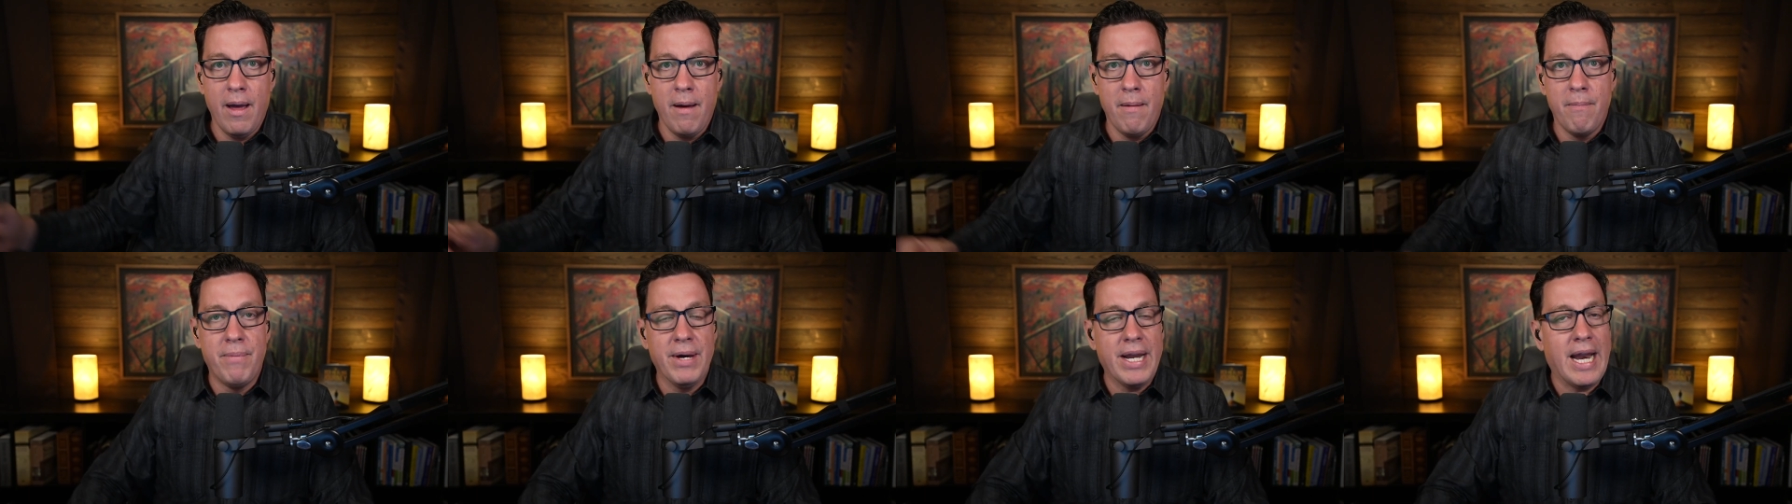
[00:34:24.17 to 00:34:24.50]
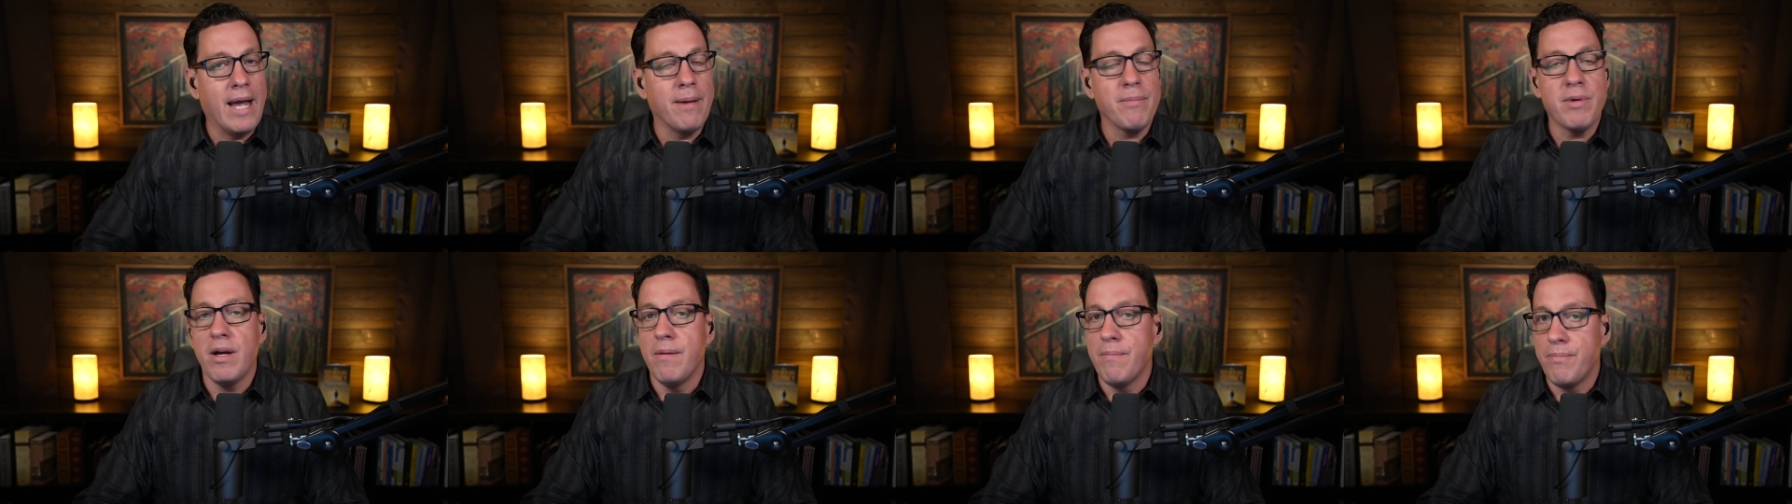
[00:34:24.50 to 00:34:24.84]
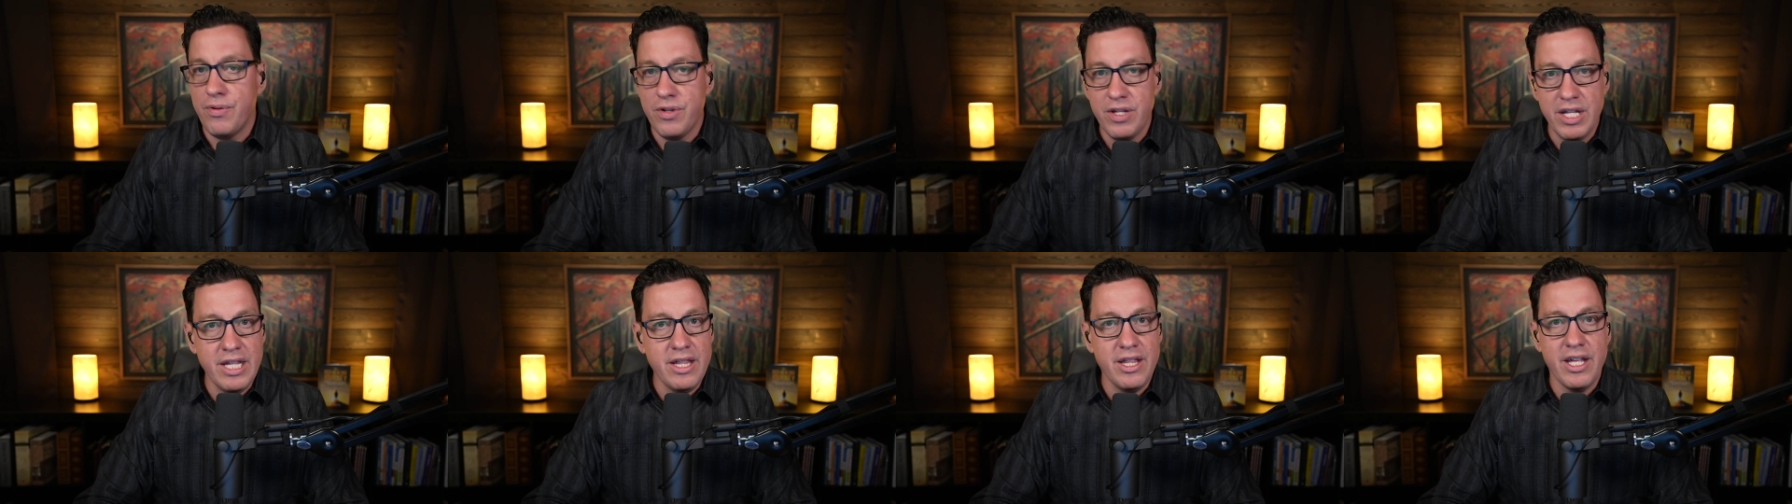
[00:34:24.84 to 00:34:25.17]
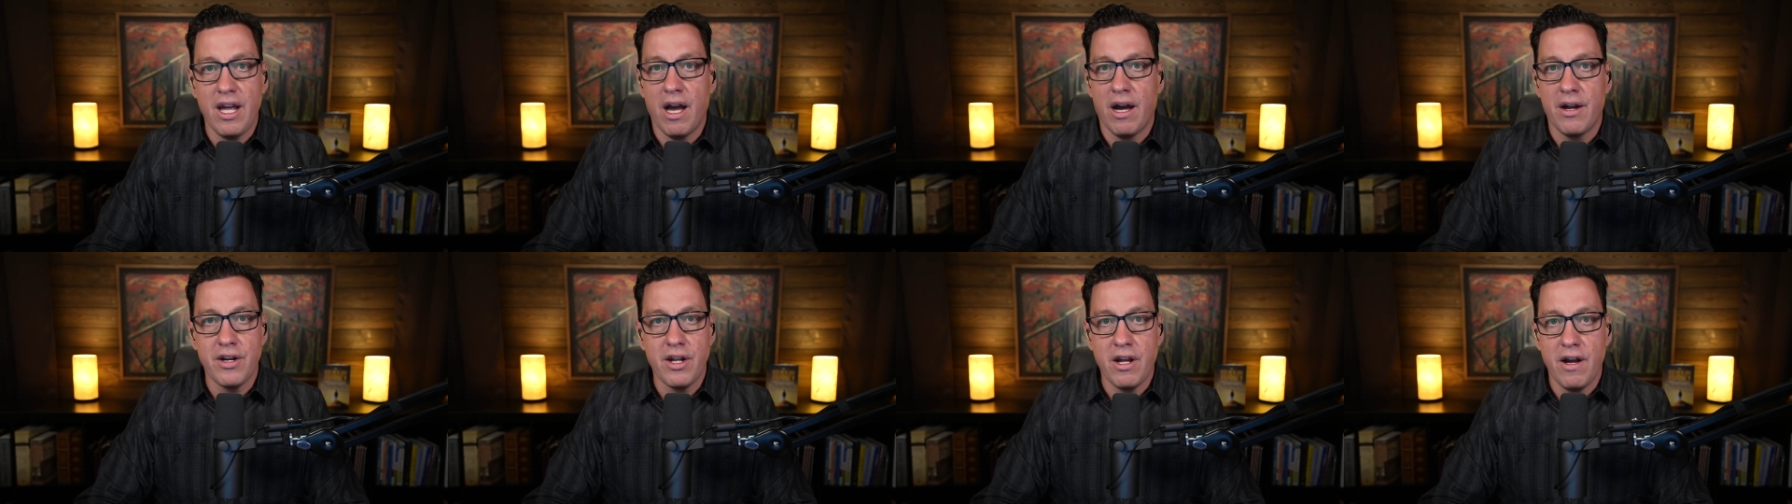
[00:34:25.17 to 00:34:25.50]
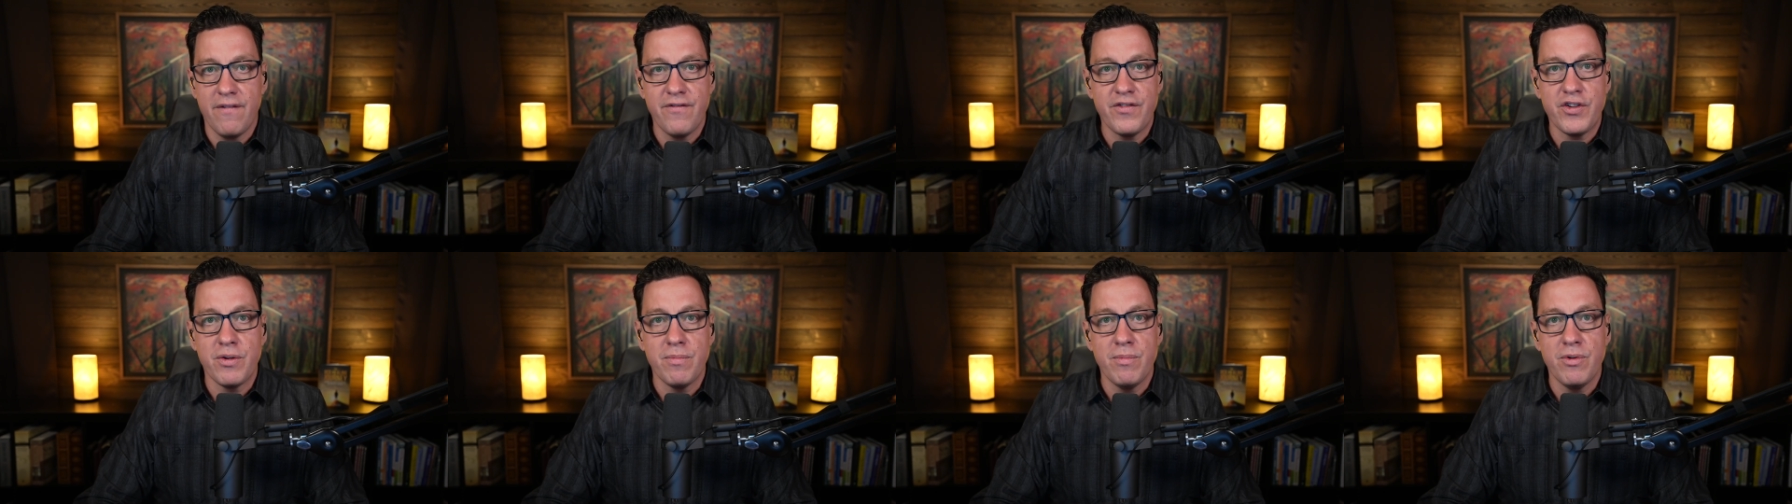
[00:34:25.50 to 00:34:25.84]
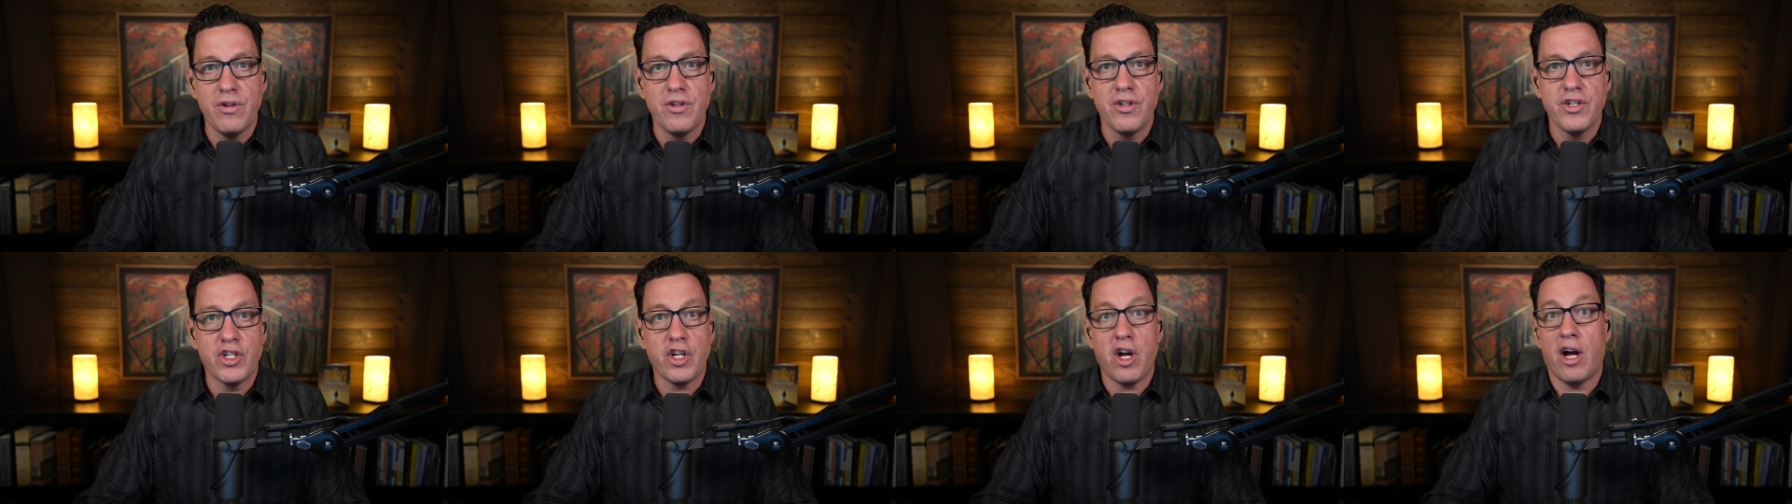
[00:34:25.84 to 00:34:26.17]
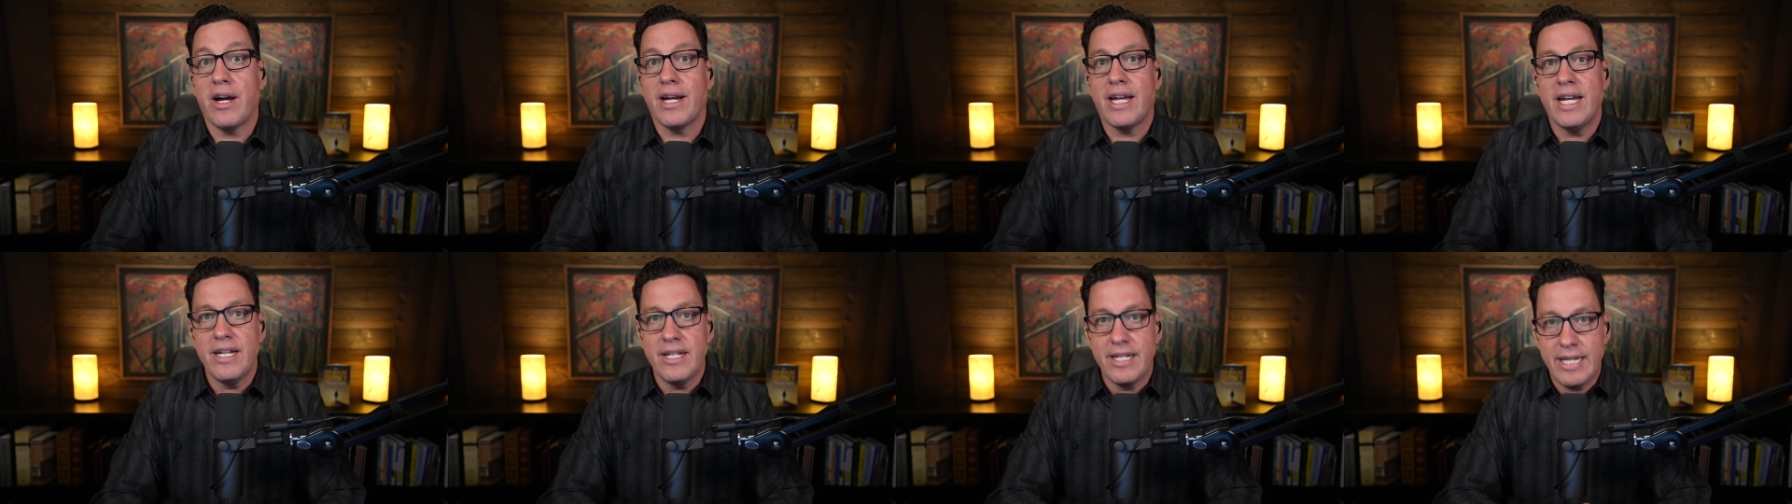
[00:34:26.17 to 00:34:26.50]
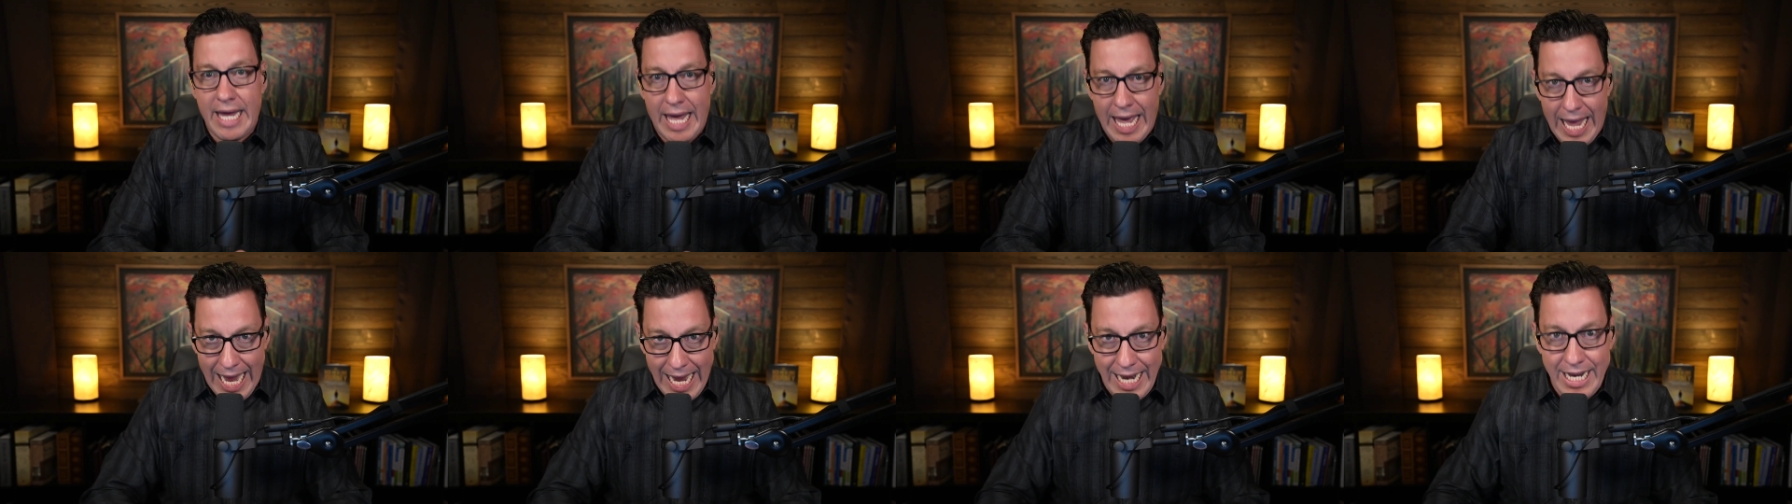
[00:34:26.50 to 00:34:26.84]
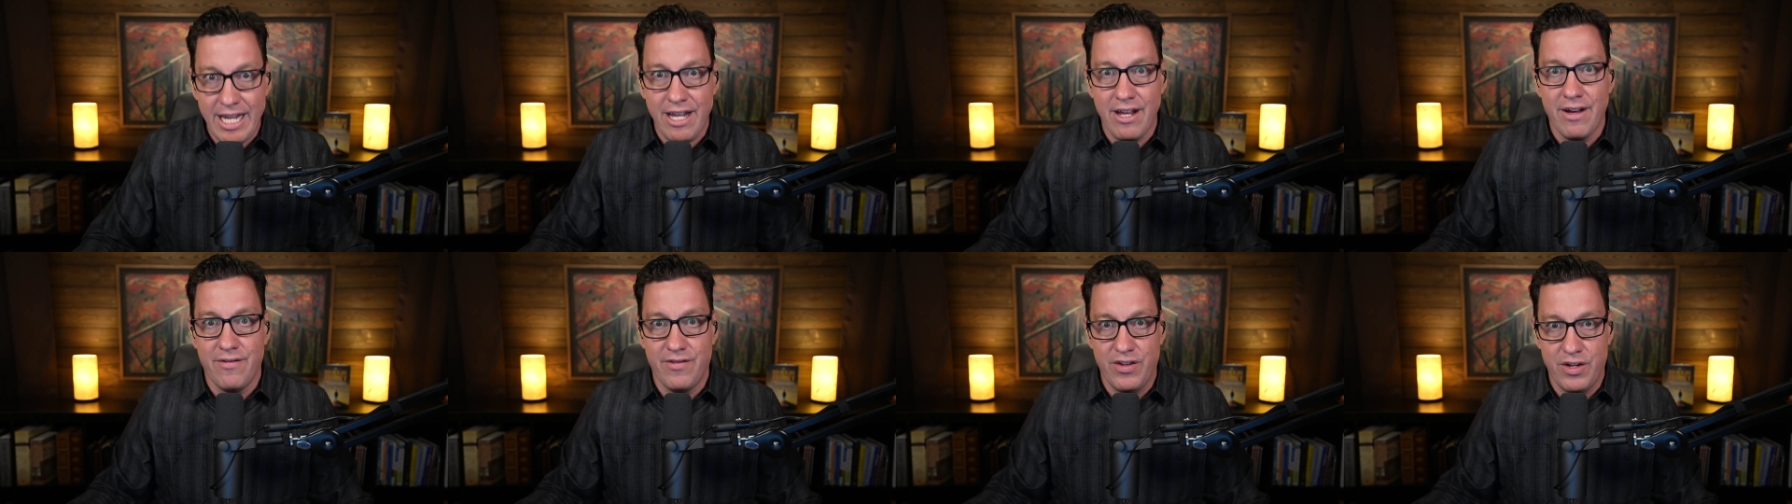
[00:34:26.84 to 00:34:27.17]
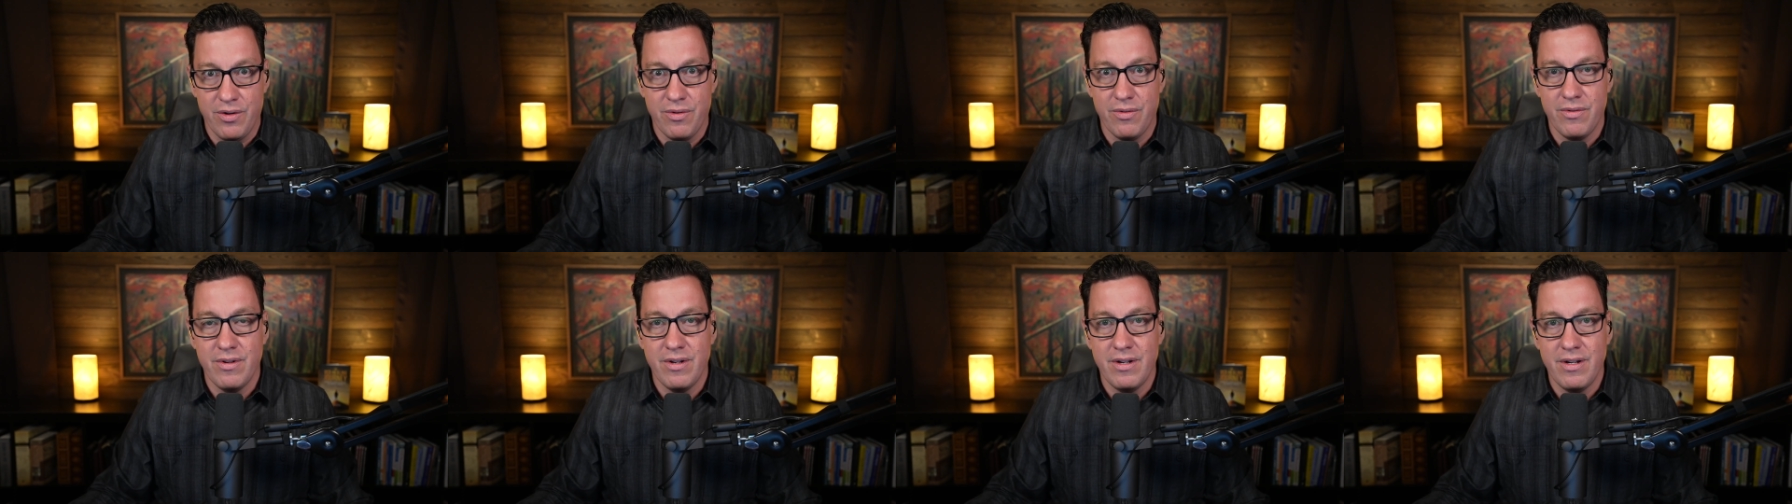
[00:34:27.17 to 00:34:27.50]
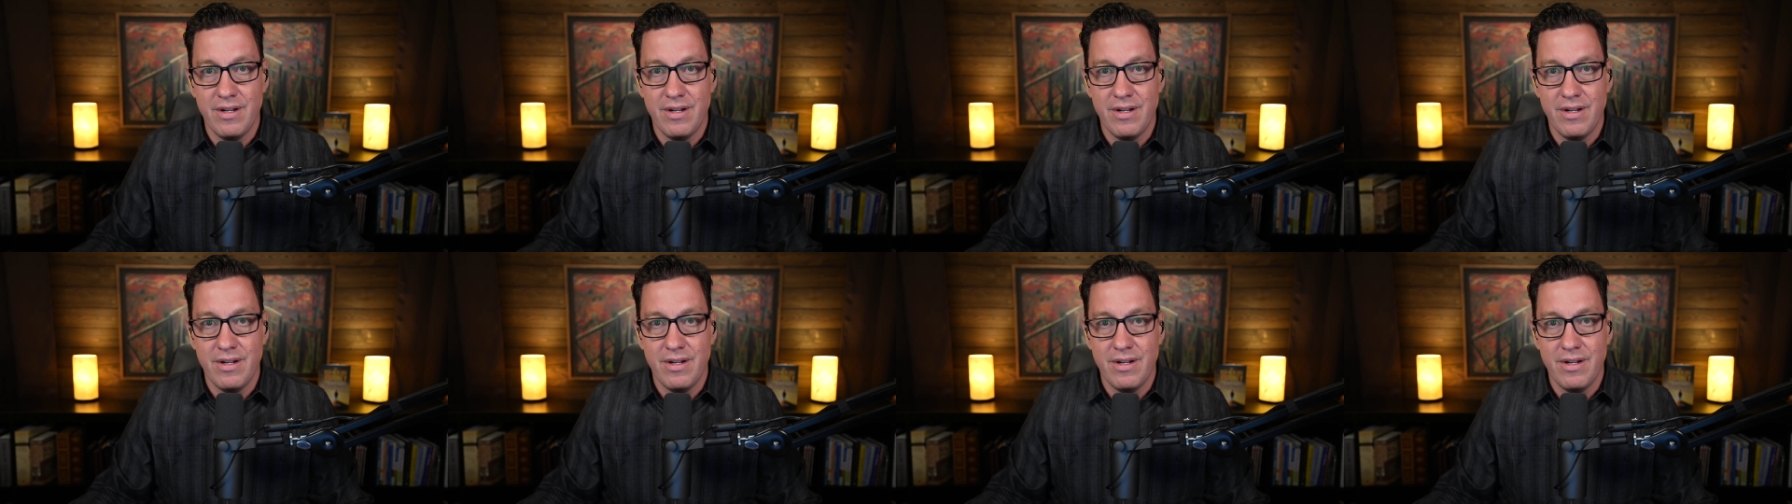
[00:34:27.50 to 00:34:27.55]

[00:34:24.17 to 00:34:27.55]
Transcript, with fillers: but I'm completely uncomfortable talking to any of you.